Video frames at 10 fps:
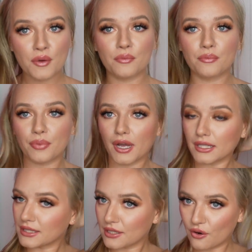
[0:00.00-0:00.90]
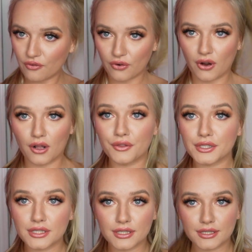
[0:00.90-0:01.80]
But overall,
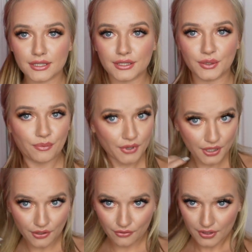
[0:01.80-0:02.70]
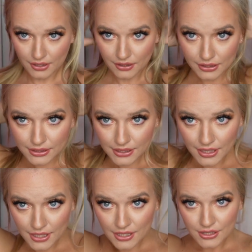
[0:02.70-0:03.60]
this is super cute and looks
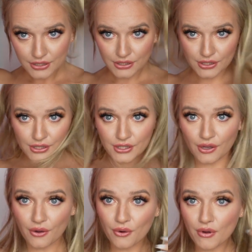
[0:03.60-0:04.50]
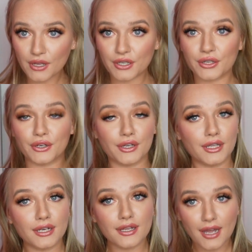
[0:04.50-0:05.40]
so
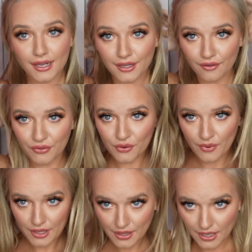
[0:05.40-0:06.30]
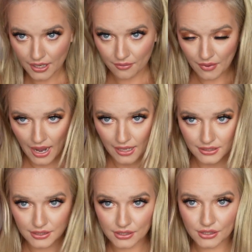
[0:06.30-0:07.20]
good. I love the way that it
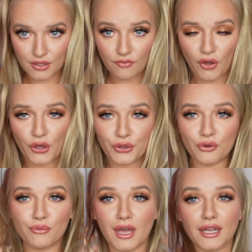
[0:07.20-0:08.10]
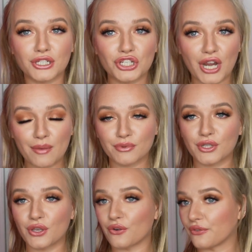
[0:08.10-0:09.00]
adds volume that
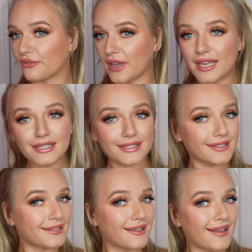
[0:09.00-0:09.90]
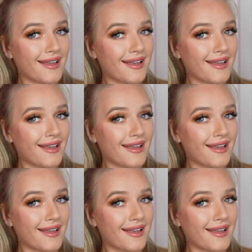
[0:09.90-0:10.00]
shapes your face.